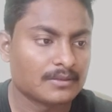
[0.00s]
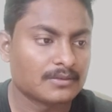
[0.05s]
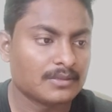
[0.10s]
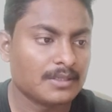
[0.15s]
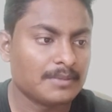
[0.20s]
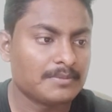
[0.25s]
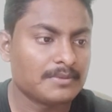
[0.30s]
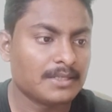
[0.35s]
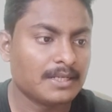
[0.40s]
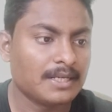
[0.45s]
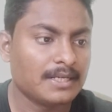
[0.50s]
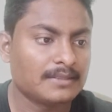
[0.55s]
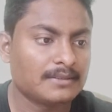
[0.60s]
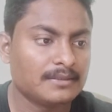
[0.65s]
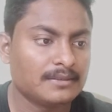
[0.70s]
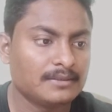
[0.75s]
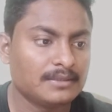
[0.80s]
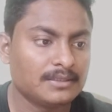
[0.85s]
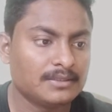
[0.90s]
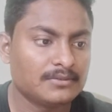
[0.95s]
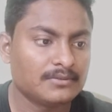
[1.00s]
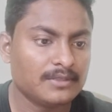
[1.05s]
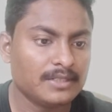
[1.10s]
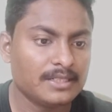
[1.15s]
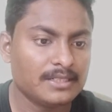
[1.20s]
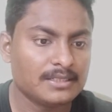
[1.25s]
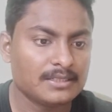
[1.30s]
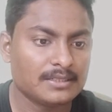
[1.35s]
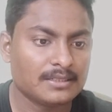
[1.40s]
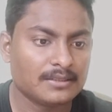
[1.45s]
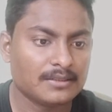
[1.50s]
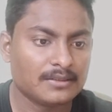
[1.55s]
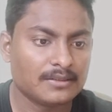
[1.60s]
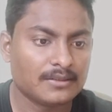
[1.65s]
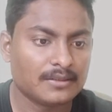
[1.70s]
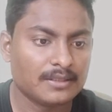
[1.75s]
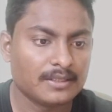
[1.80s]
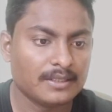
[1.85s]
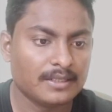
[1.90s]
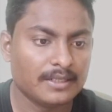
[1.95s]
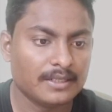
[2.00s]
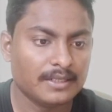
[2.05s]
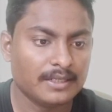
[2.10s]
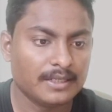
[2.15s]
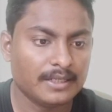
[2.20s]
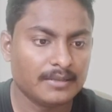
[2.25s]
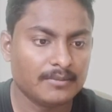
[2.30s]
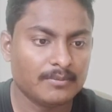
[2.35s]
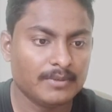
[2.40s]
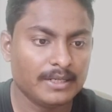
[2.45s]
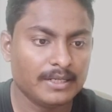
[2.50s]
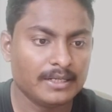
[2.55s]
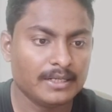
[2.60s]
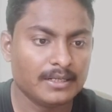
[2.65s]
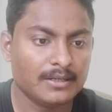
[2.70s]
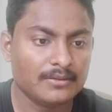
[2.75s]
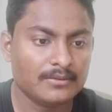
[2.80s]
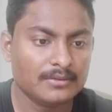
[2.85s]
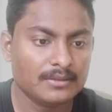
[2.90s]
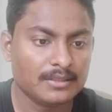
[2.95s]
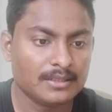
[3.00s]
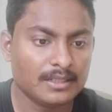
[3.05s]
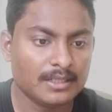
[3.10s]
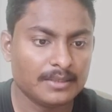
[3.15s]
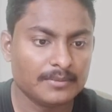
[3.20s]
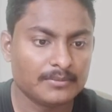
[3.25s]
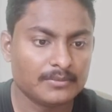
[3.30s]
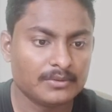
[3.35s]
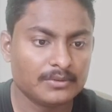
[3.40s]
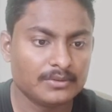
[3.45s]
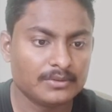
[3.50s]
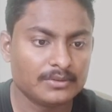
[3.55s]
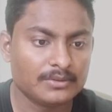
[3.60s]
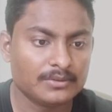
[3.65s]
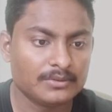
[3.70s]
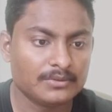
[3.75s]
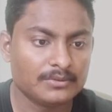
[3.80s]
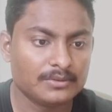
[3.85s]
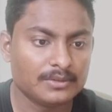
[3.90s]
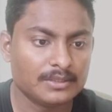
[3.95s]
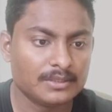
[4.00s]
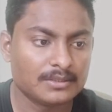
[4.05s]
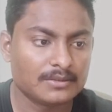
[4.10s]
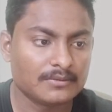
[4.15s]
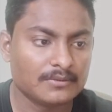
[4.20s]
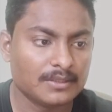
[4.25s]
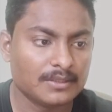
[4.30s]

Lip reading: I've selected this face, and at background, I'm going to use this